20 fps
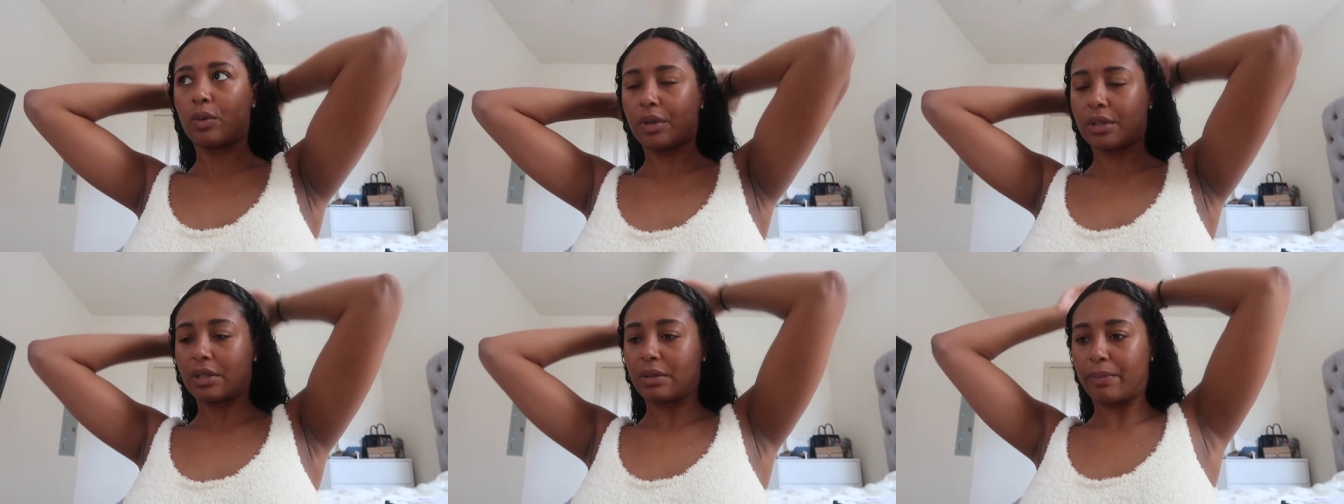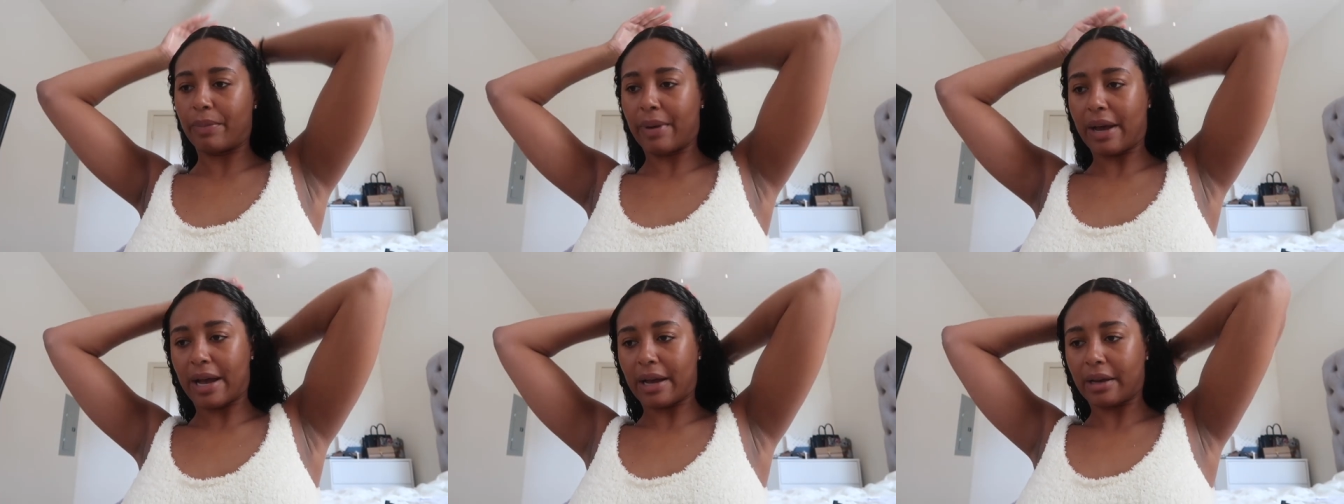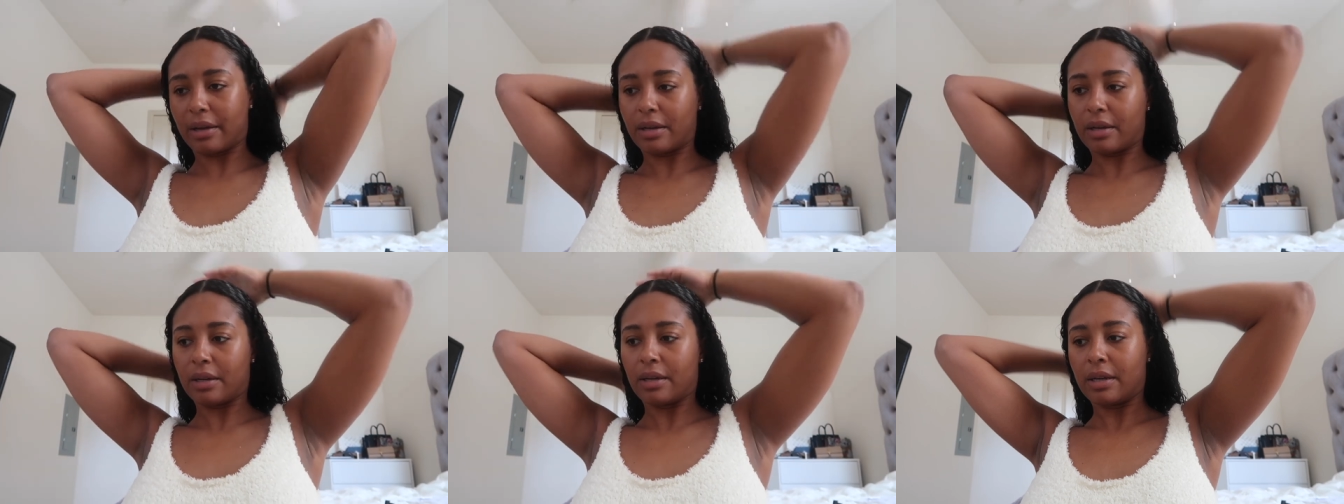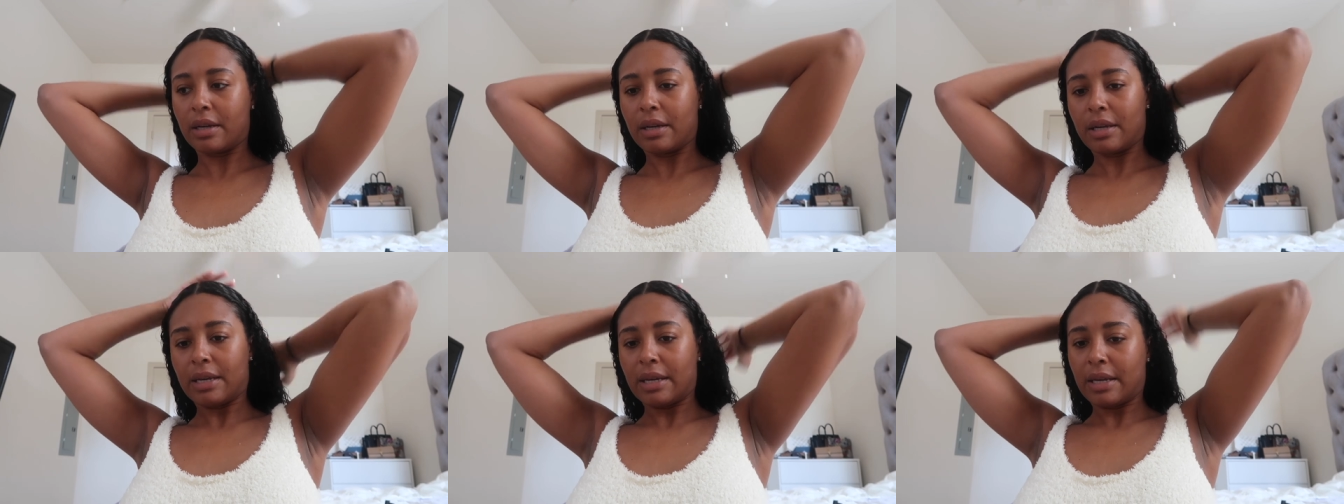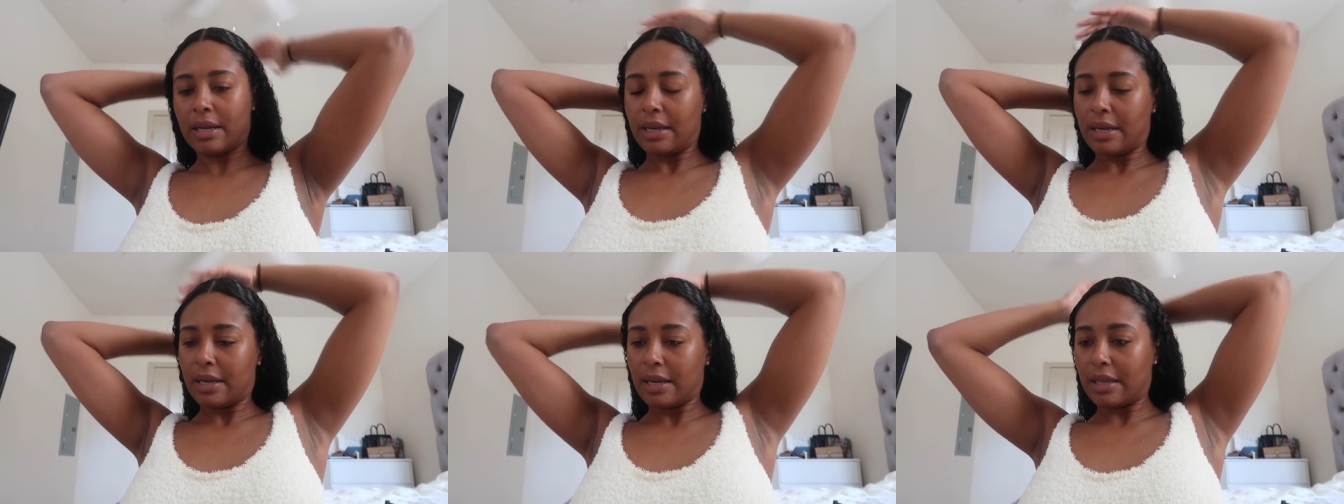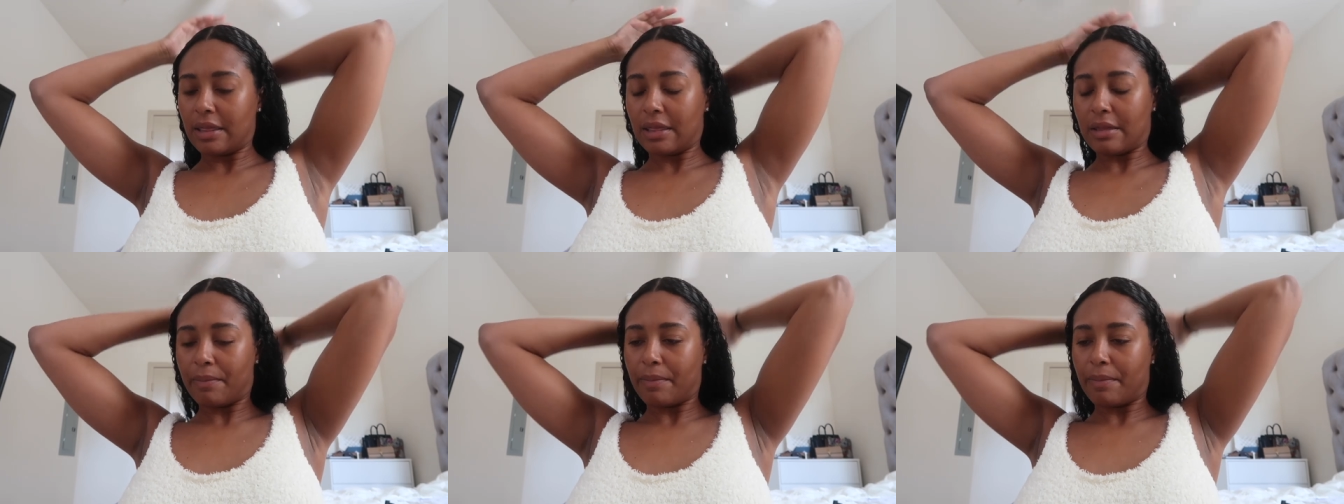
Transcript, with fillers: course back in the